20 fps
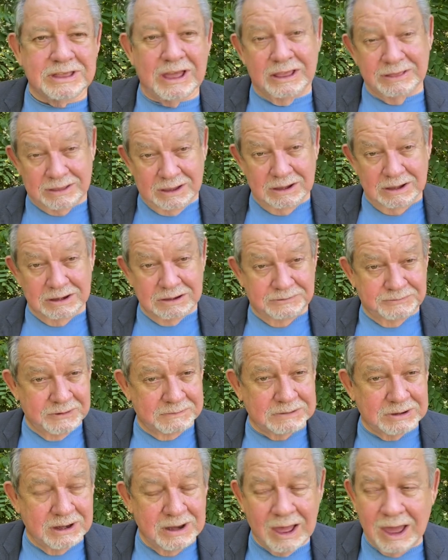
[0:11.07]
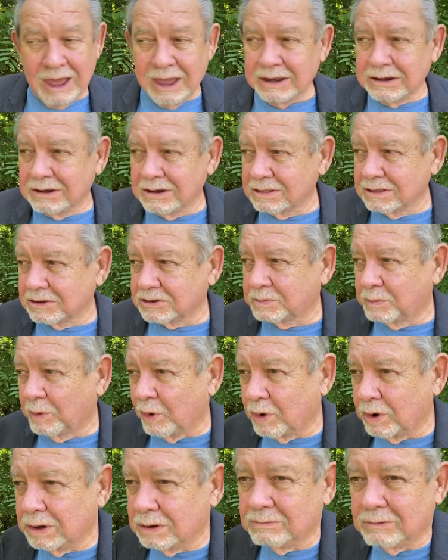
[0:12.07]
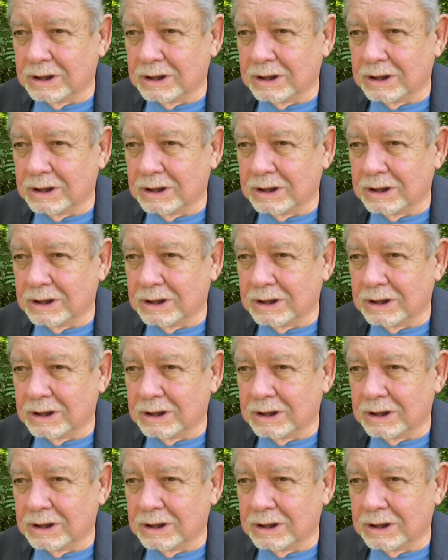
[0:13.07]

I think it's 59 here this morning